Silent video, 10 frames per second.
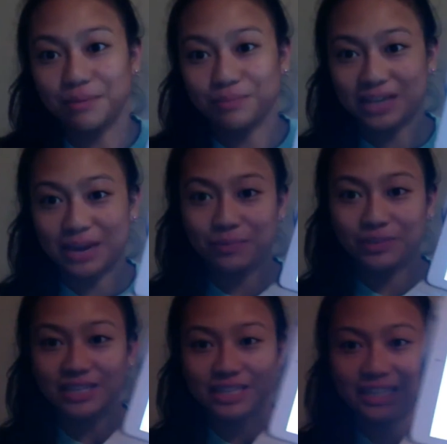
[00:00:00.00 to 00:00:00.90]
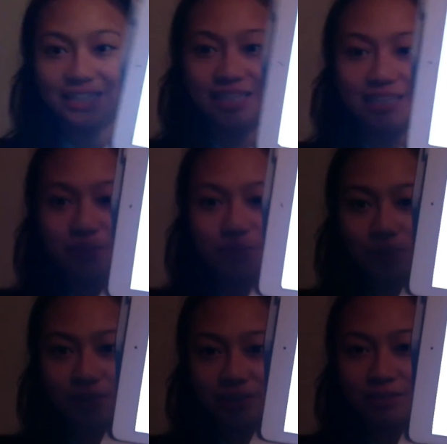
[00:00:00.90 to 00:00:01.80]
type with the
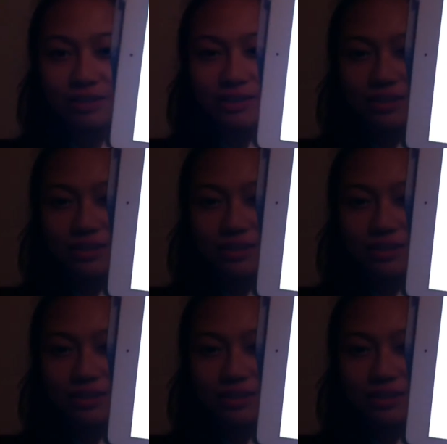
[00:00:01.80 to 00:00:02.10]
keyboard. Sorry